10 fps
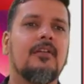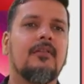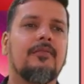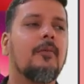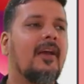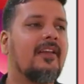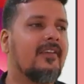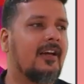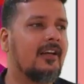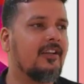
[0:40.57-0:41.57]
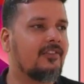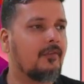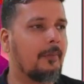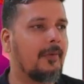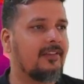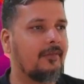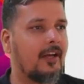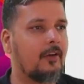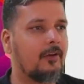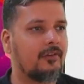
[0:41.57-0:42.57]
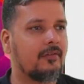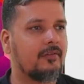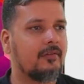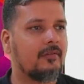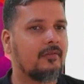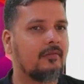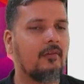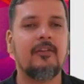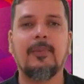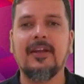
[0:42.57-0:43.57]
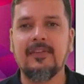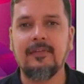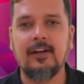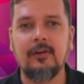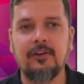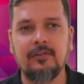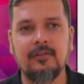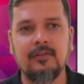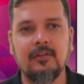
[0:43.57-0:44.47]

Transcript: few basic conditions for basic valuation. What is basic valuation?